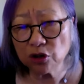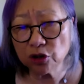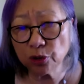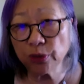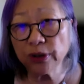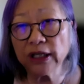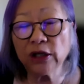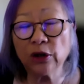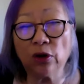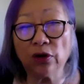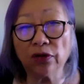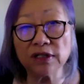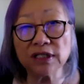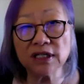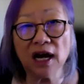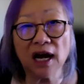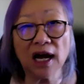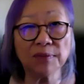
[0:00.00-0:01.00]
doing it all
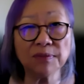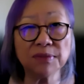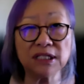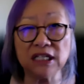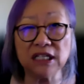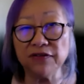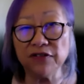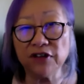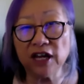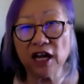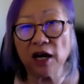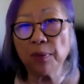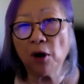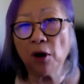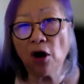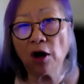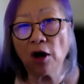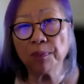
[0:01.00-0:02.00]
the time. Steve
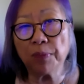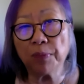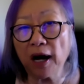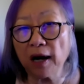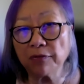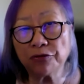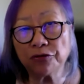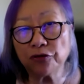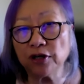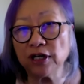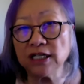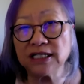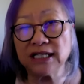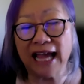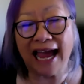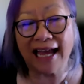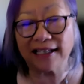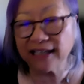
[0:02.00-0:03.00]
Gebhardt, Bob
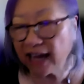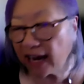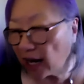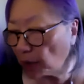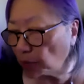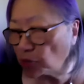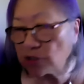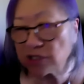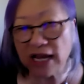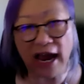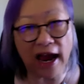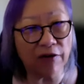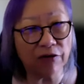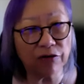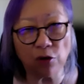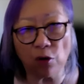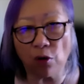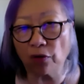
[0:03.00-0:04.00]
Fries, they had cameras
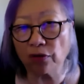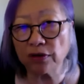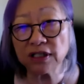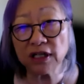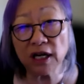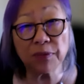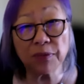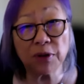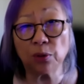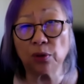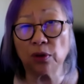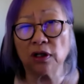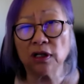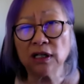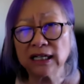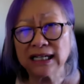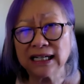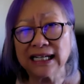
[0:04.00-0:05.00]
all the time. There
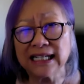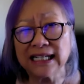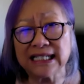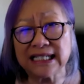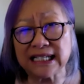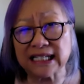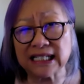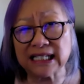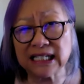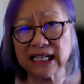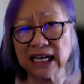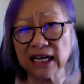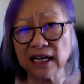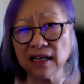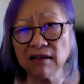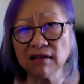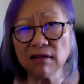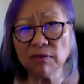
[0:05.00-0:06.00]
were
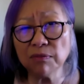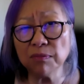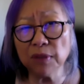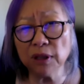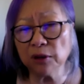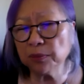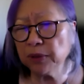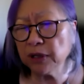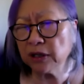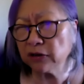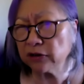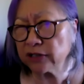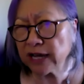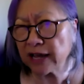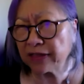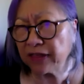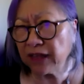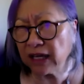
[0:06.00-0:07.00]
16
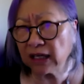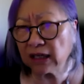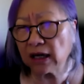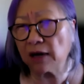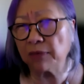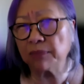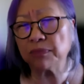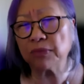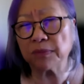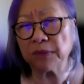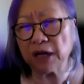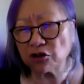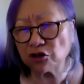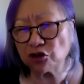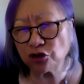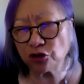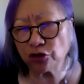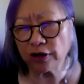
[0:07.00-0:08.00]
millimeters, I think. I'm
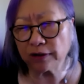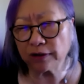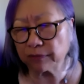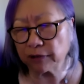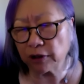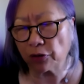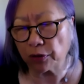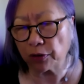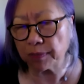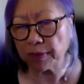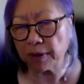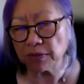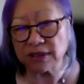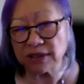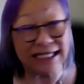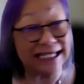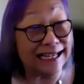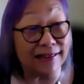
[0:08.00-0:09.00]
not sure. I don't
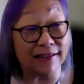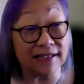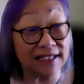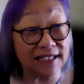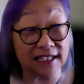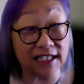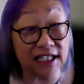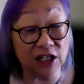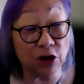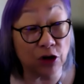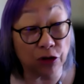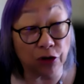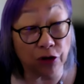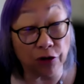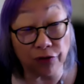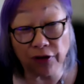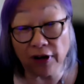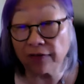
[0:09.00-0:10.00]
remember. It's either 16 or
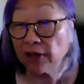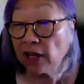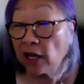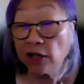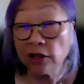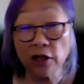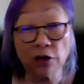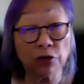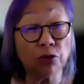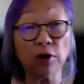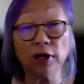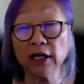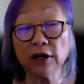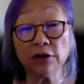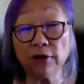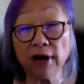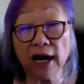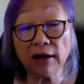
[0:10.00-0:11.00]
35. They're
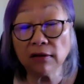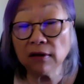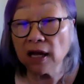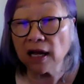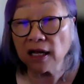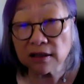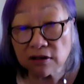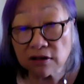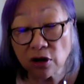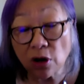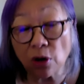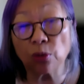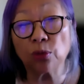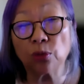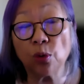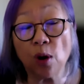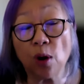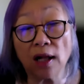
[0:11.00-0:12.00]
running around.
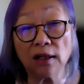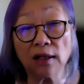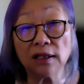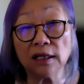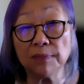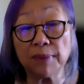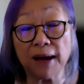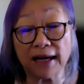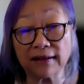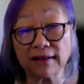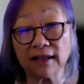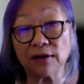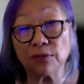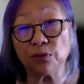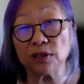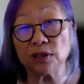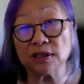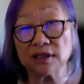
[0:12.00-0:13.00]
So quality back
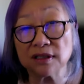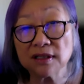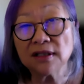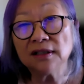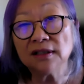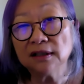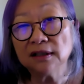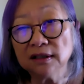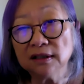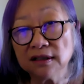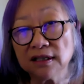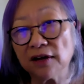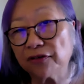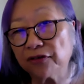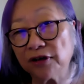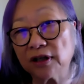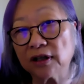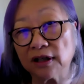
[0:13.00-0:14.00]
then was
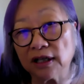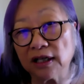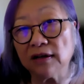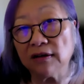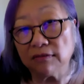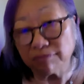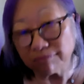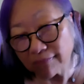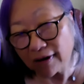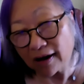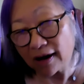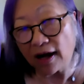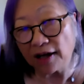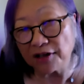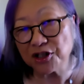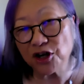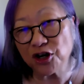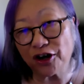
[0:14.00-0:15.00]
definitely
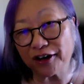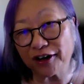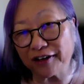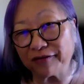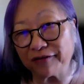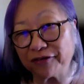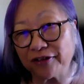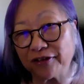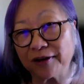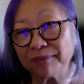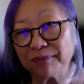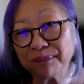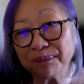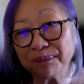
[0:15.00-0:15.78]
on target for him.